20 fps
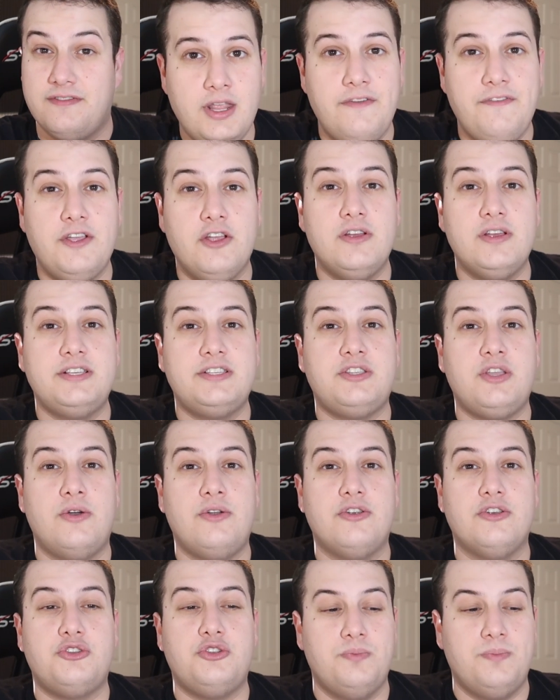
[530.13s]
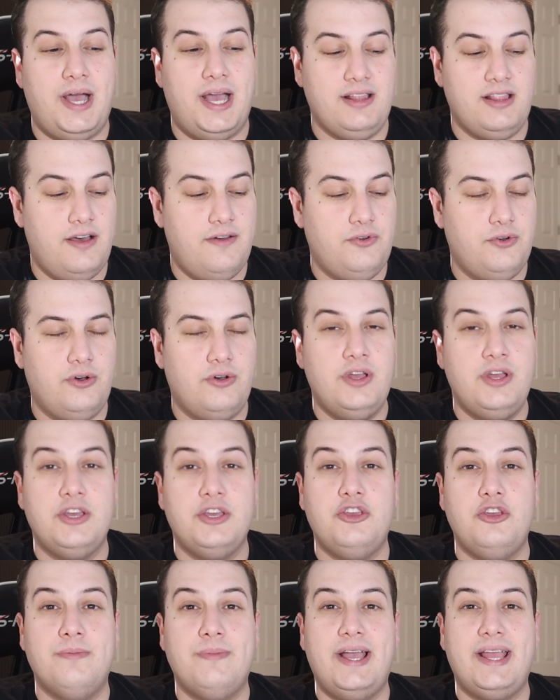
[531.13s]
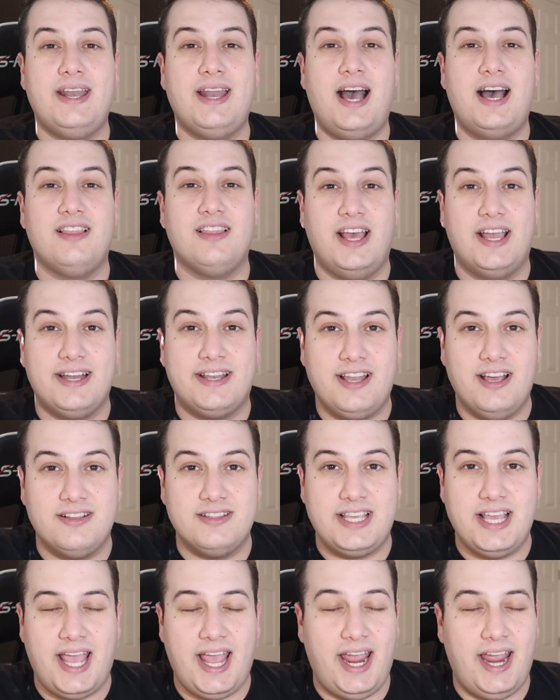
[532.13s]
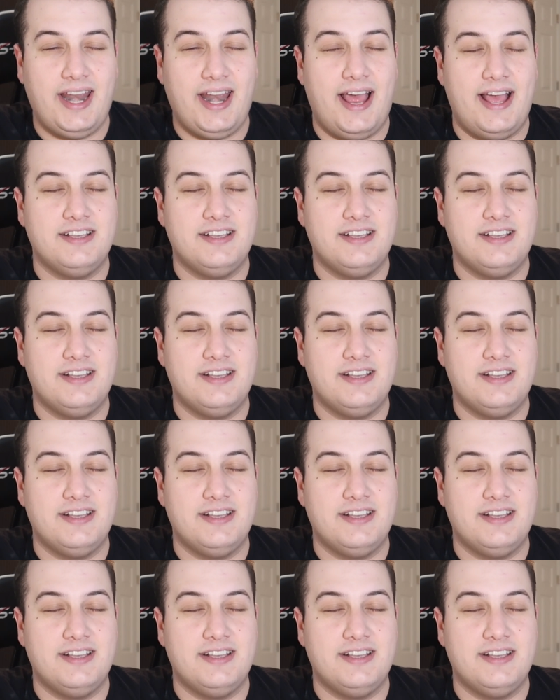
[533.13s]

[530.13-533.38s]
If you're a stoner to my level, you might not like Delta 8